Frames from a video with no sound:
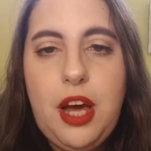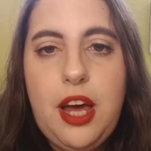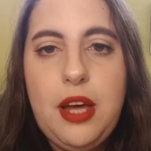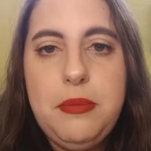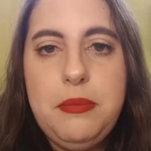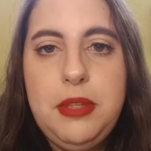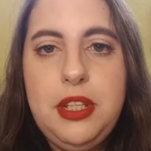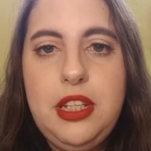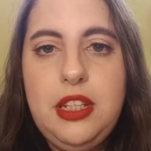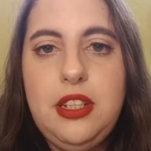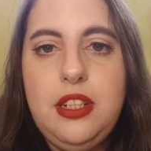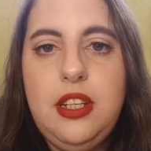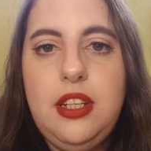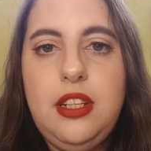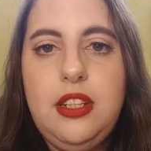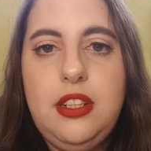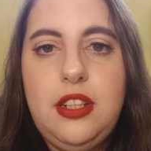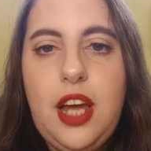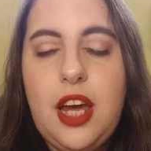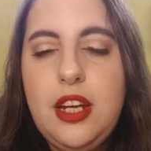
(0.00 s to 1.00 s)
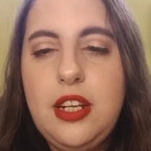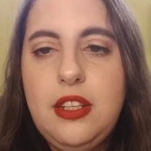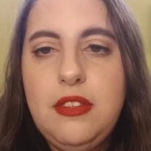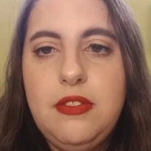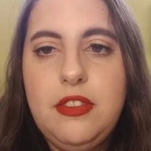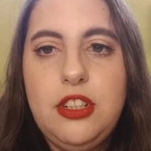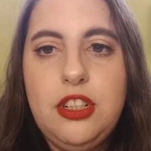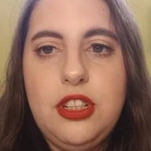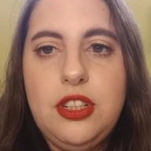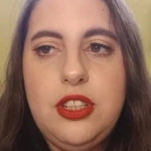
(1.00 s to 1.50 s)
I mean, not
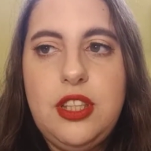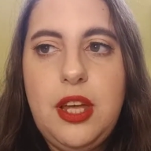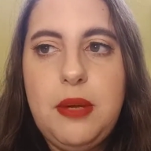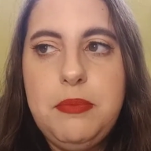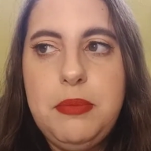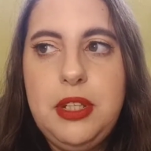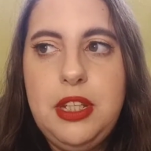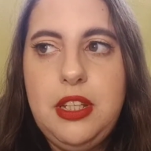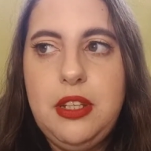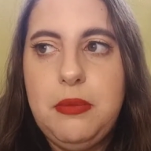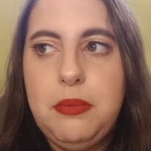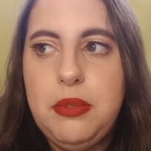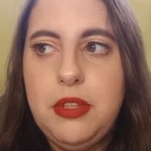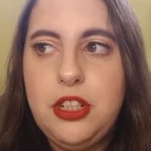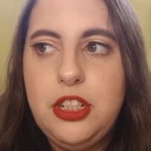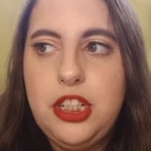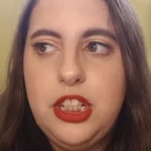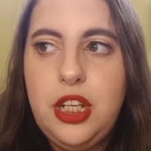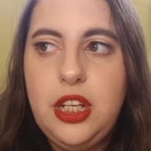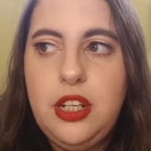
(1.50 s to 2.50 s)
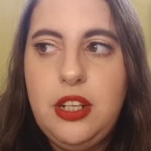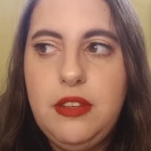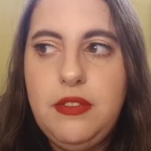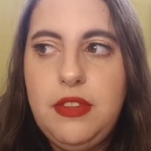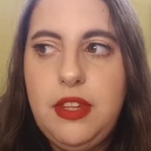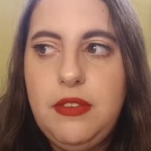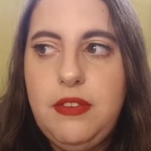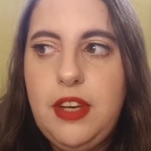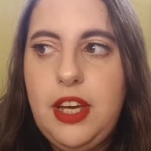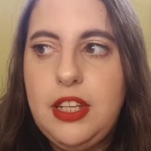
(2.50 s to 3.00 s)
even just them being appreciative,
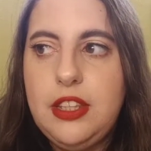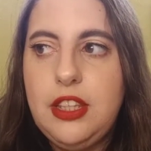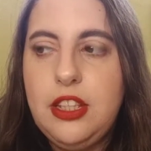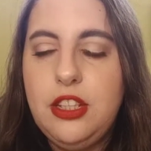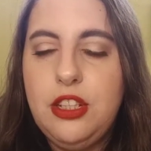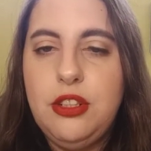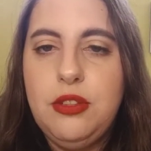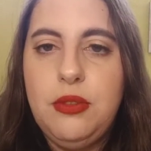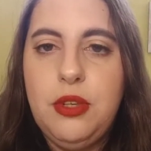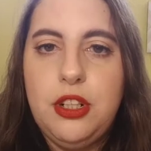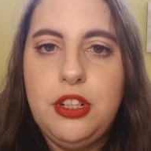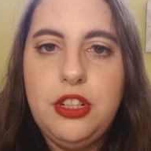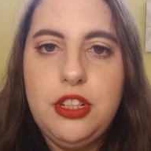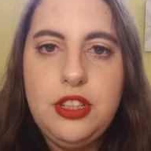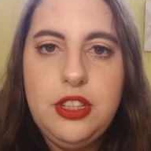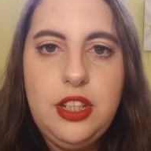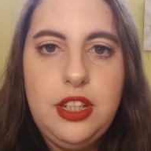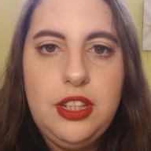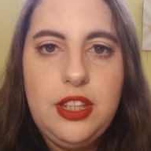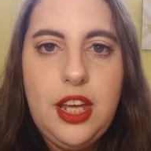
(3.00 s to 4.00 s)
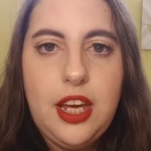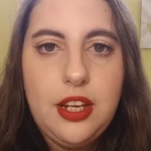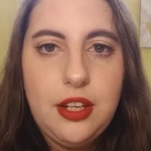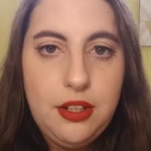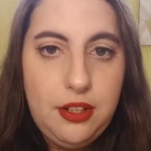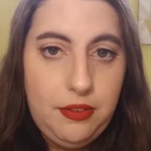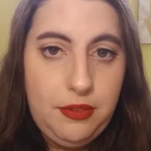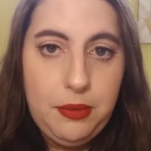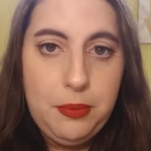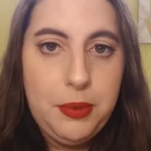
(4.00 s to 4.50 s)
the fact that you are just like that
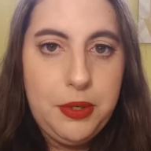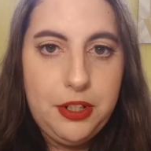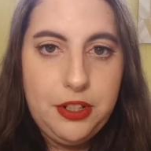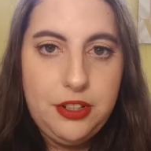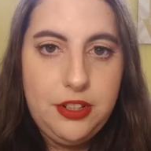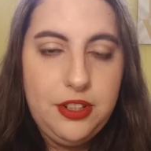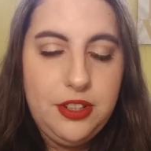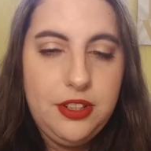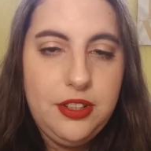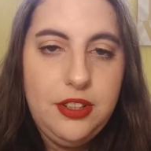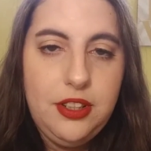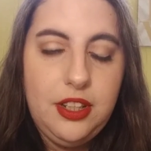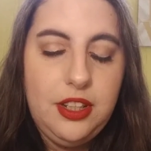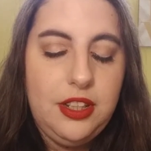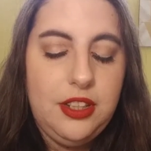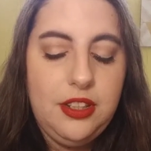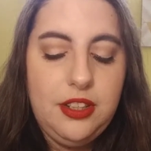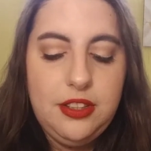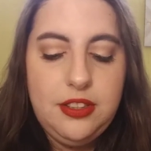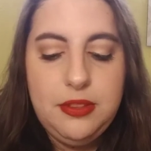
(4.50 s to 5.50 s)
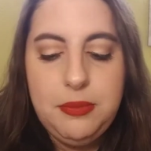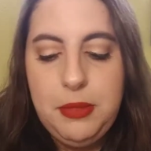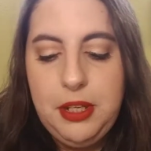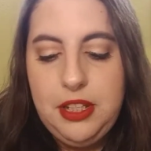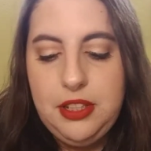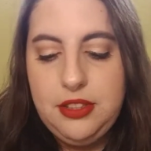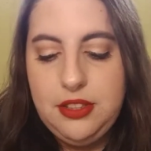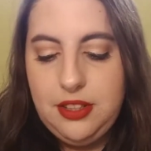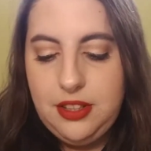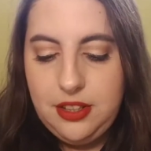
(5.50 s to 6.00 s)
good of a person, like it's
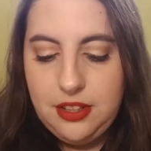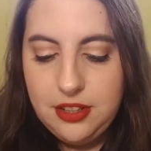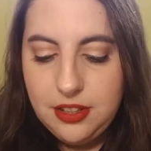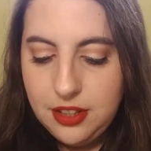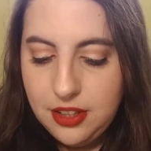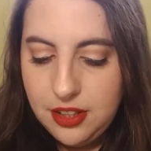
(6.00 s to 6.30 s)
amazing